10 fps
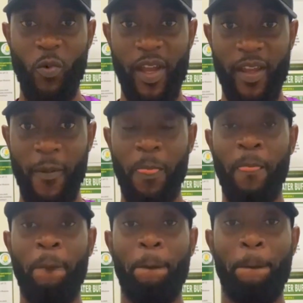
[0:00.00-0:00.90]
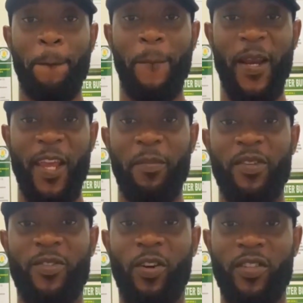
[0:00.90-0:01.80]
Way. My name
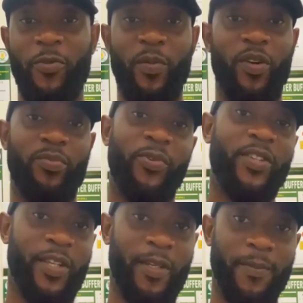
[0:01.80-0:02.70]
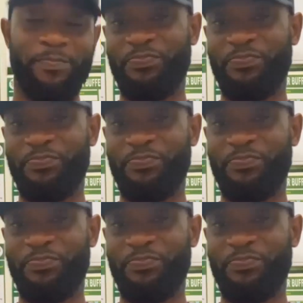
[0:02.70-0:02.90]
is Dr. Raymond Wodi.